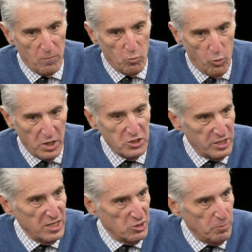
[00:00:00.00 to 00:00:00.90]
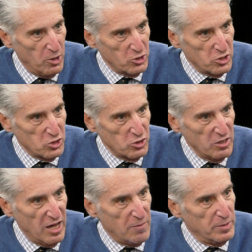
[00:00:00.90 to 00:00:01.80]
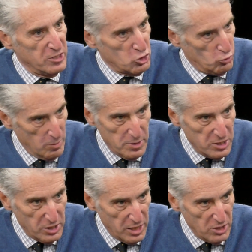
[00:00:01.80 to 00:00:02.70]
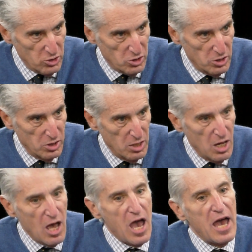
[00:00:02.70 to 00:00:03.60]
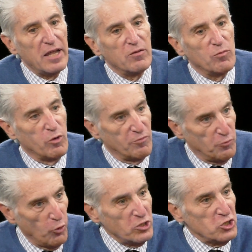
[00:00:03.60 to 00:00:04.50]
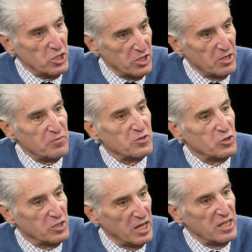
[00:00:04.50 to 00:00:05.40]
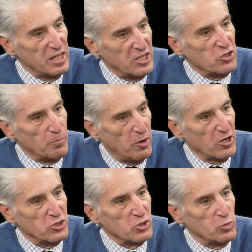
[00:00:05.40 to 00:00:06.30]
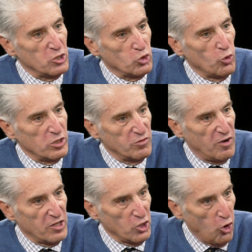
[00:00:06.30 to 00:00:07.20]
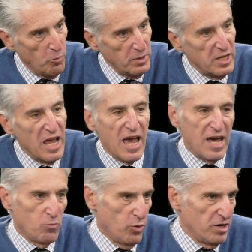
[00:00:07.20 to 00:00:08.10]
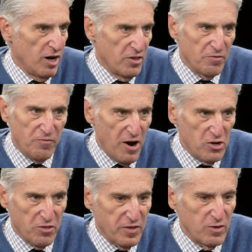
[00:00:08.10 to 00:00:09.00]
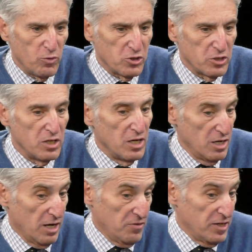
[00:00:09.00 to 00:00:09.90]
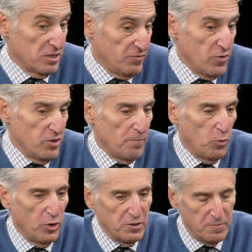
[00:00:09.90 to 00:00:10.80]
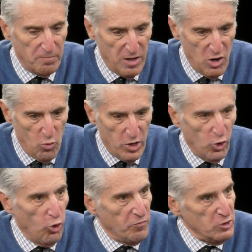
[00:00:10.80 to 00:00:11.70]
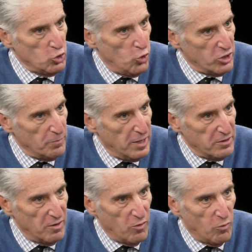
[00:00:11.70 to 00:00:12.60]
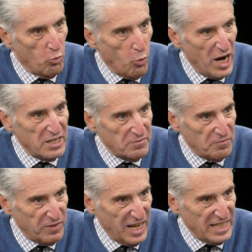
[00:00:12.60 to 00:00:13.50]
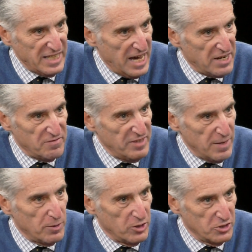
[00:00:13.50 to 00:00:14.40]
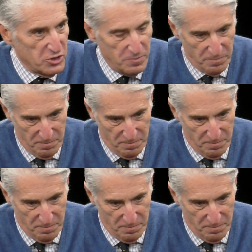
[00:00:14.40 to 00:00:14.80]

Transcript: wanted to get into Parkchester, had been discriminated against, and were fortunate enough to get into Parkchester when the doors finally opened. And one other final thing, which I think is very important, we often talk about white flight out of neighborhoods.